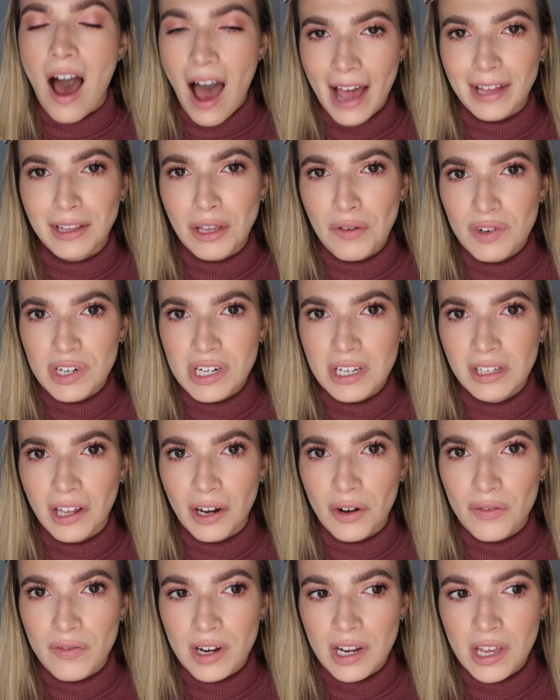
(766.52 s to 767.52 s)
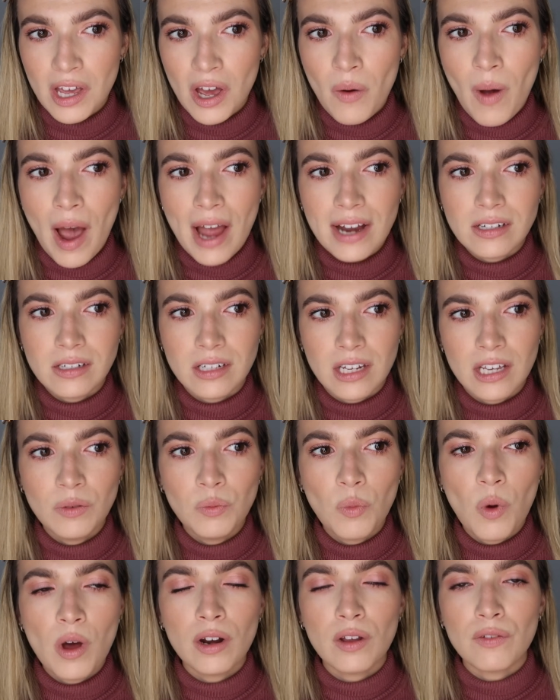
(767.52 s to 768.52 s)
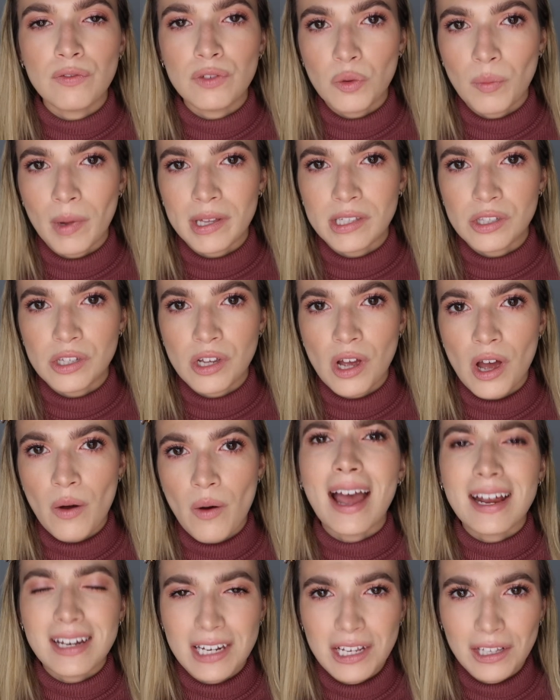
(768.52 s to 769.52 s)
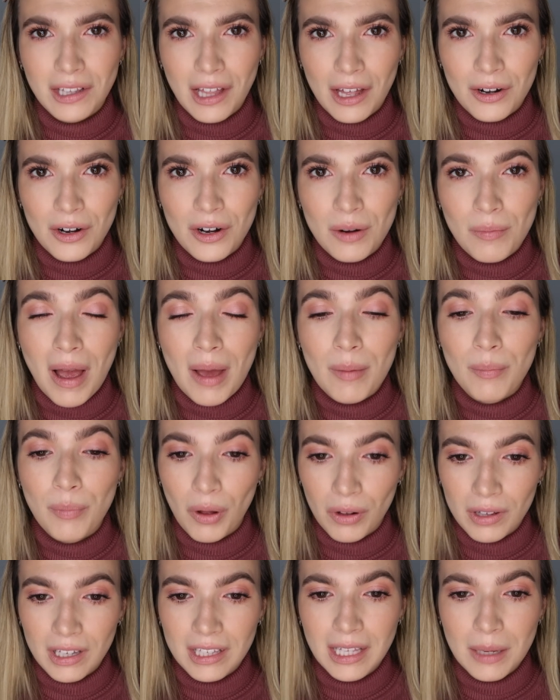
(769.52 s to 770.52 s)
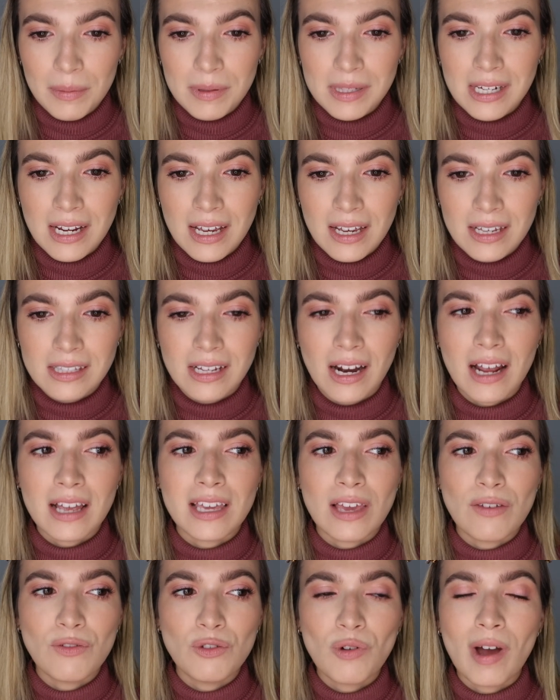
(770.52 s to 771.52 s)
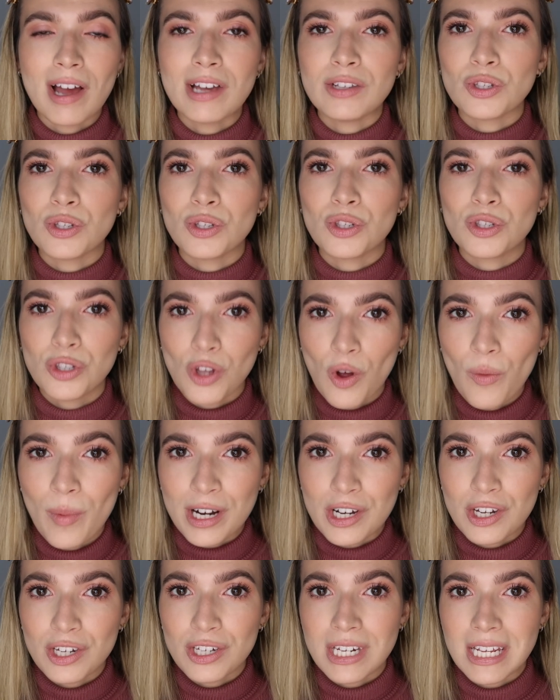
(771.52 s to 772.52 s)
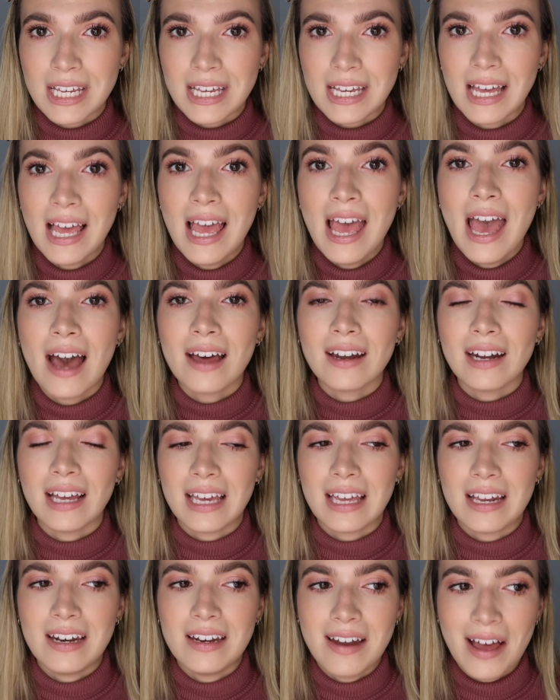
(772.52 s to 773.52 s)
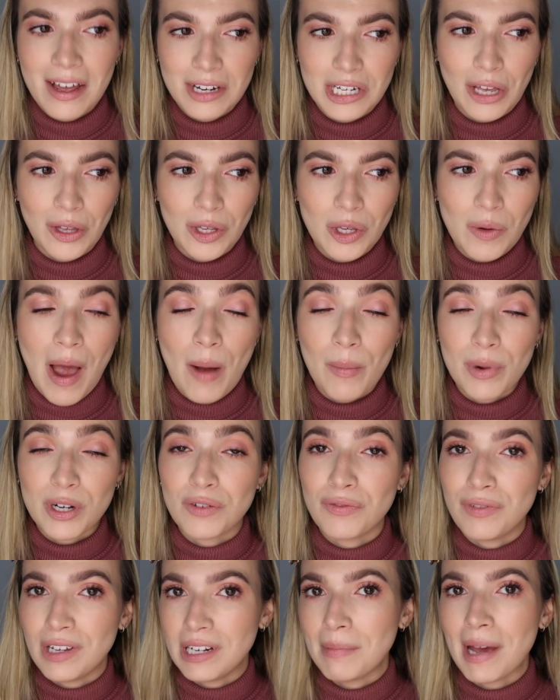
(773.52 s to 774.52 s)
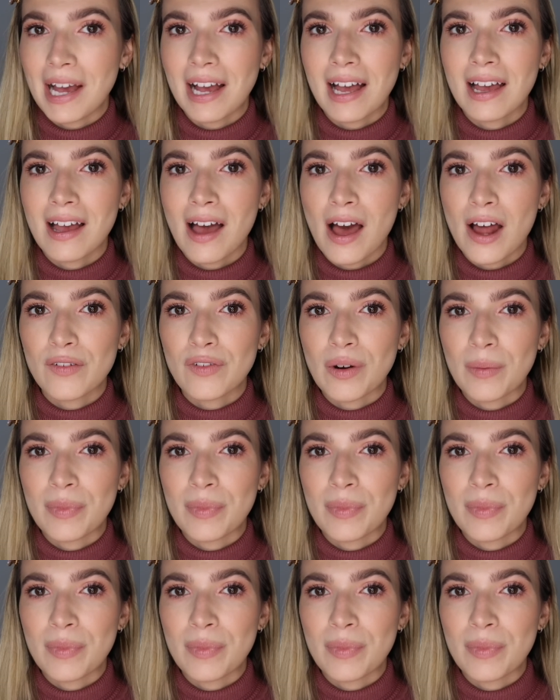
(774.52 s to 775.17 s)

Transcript: I love a declutter video. I did one a few months ago. I decluttered my bullet lipsticks and I gave you guys so much tea and I cannot tell you how much feedback I got